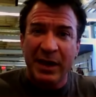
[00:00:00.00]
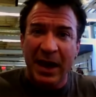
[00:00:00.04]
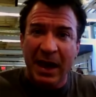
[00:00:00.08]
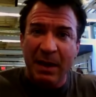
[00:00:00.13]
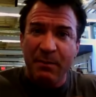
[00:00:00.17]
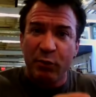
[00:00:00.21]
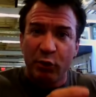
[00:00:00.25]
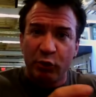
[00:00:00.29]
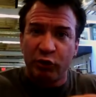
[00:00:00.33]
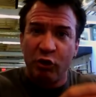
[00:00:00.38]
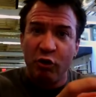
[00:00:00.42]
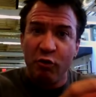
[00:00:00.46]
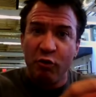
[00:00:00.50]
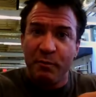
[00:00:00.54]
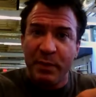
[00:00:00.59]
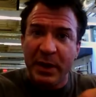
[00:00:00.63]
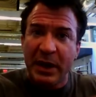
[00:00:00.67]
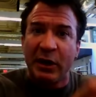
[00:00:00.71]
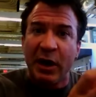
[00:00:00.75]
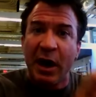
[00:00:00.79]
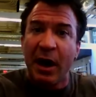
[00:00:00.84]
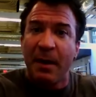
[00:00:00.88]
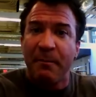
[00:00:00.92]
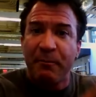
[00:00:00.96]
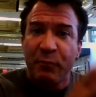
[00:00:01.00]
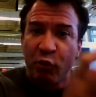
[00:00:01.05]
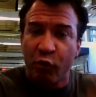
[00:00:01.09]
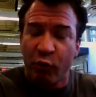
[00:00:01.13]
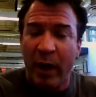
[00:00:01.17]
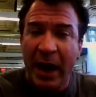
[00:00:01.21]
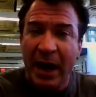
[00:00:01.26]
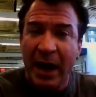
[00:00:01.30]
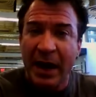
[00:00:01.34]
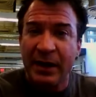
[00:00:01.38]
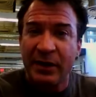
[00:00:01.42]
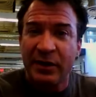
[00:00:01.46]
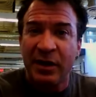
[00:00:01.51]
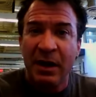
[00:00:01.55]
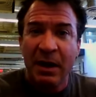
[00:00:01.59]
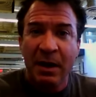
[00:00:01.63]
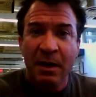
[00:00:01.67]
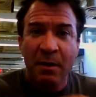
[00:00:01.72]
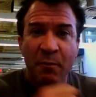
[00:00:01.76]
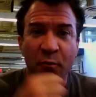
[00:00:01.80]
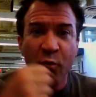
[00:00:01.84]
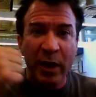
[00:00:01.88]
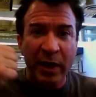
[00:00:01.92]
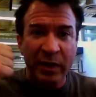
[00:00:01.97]
but he was able to become great
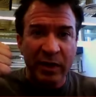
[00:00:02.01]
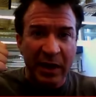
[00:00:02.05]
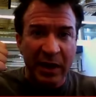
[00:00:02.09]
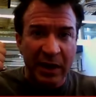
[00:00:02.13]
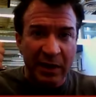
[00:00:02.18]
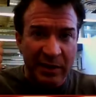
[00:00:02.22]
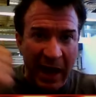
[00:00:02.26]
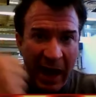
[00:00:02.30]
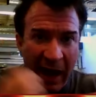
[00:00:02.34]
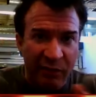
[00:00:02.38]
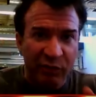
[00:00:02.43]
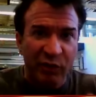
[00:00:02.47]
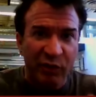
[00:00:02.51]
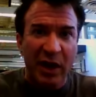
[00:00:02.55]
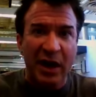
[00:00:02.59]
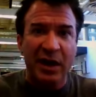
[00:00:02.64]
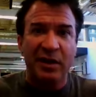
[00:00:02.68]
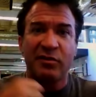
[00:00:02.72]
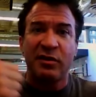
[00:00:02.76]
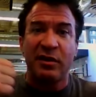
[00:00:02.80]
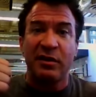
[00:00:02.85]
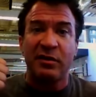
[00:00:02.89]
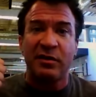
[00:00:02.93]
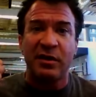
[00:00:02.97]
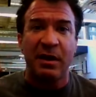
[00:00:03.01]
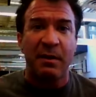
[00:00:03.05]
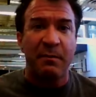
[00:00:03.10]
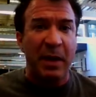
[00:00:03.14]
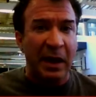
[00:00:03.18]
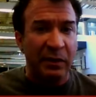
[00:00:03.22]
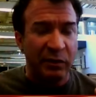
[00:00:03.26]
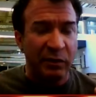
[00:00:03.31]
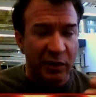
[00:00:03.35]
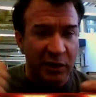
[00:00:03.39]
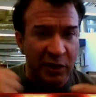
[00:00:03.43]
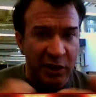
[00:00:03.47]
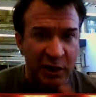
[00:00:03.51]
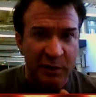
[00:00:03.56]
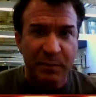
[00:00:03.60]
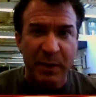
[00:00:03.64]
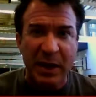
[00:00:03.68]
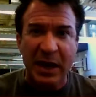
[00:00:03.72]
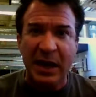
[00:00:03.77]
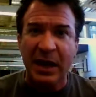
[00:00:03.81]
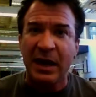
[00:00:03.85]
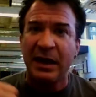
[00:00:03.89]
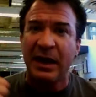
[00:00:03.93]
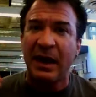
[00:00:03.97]
with his athleticism and the
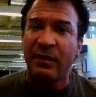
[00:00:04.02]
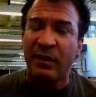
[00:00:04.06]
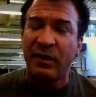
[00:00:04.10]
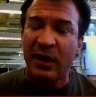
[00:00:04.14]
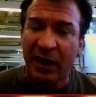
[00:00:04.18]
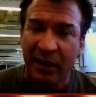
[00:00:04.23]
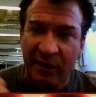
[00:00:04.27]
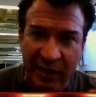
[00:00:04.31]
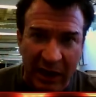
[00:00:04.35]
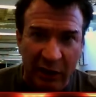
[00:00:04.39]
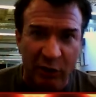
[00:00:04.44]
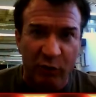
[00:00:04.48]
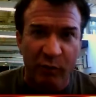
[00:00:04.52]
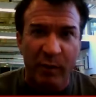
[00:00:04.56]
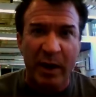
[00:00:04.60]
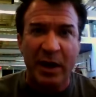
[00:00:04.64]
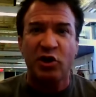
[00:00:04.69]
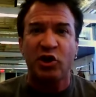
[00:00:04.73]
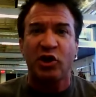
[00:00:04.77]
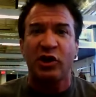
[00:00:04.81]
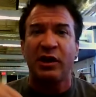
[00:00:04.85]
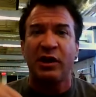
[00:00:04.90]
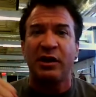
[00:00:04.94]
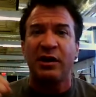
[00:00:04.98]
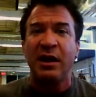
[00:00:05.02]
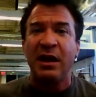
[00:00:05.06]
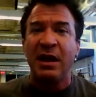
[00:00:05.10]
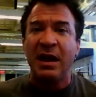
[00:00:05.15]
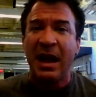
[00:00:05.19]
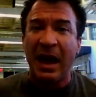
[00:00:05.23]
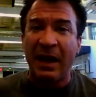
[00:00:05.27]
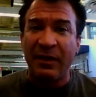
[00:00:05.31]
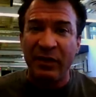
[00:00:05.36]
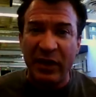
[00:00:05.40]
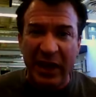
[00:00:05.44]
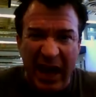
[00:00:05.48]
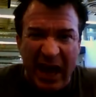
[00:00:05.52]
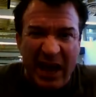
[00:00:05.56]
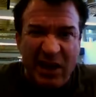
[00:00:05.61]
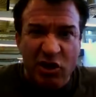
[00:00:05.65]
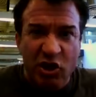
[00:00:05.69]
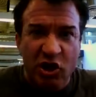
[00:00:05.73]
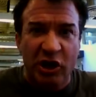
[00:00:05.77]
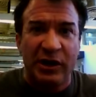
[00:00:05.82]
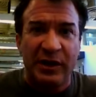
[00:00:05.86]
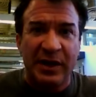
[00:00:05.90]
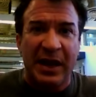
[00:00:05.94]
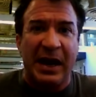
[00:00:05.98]
speed and the acceleration and the
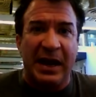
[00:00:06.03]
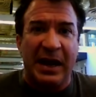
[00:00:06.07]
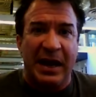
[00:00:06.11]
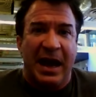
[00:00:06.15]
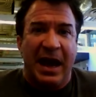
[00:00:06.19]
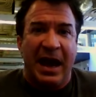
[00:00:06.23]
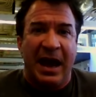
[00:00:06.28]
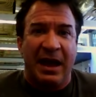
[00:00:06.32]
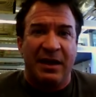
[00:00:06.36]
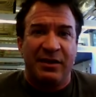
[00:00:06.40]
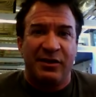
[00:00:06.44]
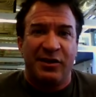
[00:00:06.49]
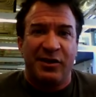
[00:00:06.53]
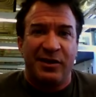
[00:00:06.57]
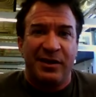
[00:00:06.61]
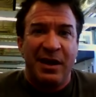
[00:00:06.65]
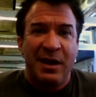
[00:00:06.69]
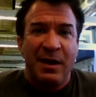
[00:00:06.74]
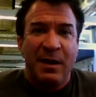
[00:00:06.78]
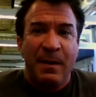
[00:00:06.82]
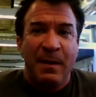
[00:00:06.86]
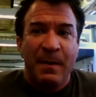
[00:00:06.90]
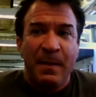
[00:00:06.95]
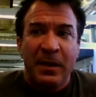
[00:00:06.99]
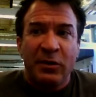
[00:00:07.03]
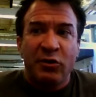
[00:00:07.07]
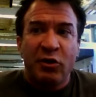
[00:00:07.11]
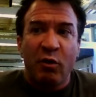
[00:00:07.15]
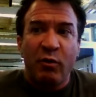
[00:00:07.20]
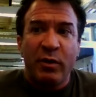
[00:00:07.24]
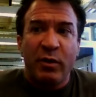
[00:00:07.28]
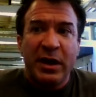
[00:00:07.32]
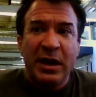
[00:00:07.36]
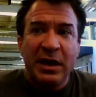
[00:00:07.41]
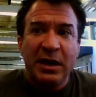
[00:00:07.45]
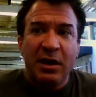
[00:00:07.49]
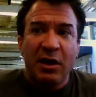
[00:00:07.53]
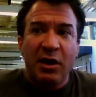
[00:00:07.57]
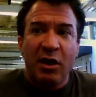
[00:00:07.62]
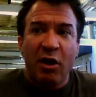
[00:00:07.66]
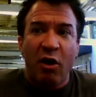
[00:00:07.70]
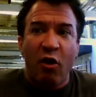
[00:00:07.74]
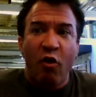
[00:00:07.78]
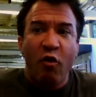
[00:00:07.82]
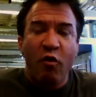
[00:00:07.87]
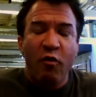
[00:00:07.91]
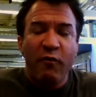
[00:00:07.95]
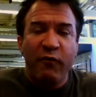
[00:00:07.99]
engine that he has. So he
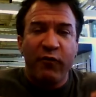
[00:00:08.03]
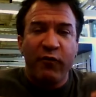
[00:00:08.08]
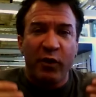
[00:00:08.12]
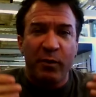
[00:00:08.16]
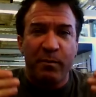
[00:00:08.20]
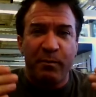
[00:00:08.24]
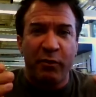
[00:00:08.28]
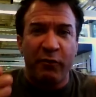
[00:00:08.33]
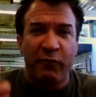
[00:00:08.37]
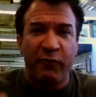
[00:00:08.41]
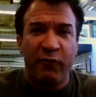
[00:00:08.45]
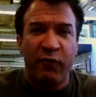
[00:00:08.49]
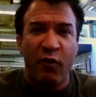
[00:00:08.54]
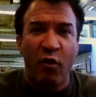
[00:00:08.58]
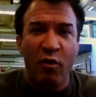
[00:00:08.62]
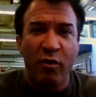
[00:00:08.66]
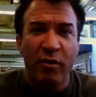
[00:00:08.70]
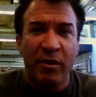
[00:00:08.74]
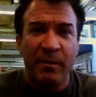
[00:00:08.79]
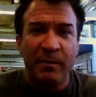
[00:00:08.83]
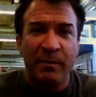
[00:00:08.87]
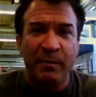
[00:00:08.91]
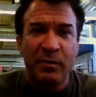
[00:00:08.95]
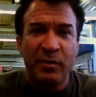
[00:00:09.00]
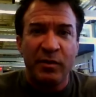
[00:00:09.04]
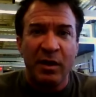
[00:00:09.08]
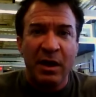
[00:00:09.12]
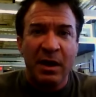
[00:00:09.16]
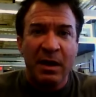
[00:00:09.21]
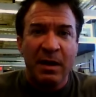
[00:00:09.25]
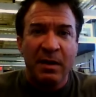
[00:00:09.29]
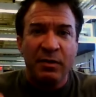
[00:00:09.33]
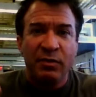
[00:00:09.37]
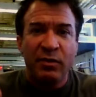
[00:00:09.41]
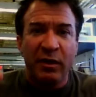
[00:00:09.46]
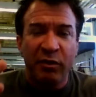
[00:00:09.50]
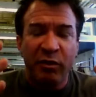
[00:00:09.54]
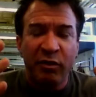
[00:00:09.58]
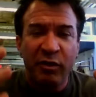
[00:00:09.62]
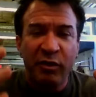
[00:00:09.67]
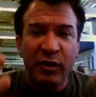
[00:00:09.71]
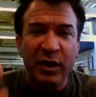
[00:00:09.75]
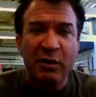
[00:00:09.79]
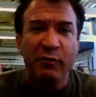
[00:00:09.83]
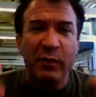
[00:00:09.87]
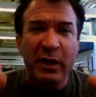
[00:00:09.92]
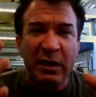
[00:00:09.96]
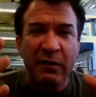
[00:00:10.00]
overperforms the
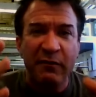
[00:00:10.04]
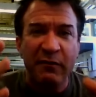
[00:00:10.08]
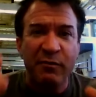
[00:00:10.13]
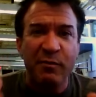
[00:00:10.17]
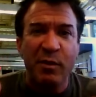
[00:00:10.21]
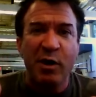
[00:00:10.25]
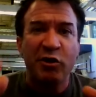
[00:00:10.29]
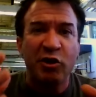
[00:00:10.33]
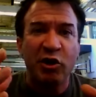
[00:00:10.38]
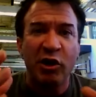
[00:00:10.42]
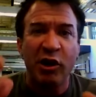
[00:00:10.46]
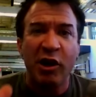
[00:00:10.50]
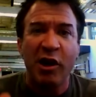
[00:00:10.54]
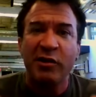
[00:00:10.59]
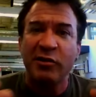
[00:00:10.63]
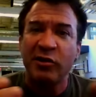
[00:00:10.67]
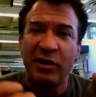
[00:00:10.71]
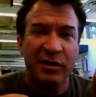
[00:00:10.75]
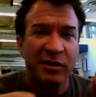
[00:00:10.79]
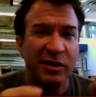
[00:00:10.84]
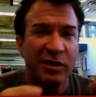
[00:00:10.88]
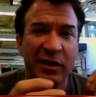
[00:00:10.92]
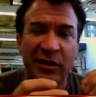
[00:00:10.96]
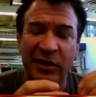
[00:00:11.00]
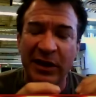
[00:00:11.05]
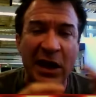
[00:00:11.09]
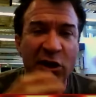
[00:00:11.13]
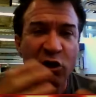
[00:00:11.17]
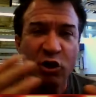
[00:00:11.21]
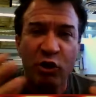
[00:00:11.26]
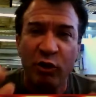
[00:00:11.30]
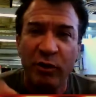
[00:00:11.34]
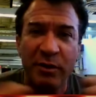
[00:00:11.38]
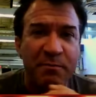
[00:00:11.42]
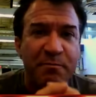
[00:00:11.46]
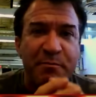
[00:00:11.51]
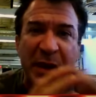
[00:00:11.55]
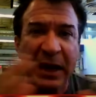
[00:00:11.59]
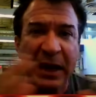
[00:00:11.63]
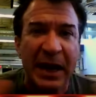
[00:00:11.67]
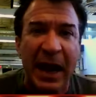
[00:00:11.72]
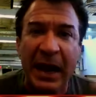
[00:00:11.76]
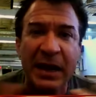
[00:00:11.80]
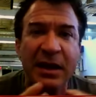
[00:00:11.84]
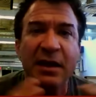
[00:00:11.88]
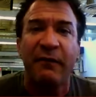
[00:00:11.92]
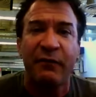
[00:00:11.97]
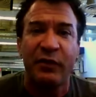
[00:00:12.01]
theory of martial arts is this guy shouldn't
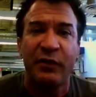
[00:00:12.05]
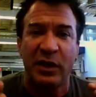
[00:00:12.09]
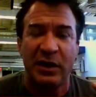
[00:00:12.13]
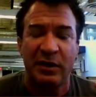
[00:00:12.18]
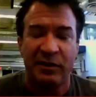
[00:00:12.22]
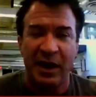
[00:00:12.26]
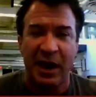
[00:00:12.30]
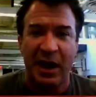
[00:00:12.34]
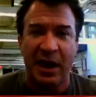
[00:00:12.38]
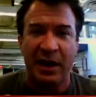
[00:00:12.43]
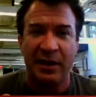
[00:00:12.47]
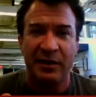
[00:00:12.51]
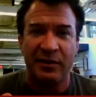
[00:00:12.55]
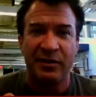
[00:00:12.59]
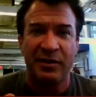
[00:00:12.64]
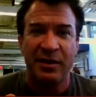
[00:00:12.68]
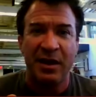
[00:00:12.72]
beat any of these guys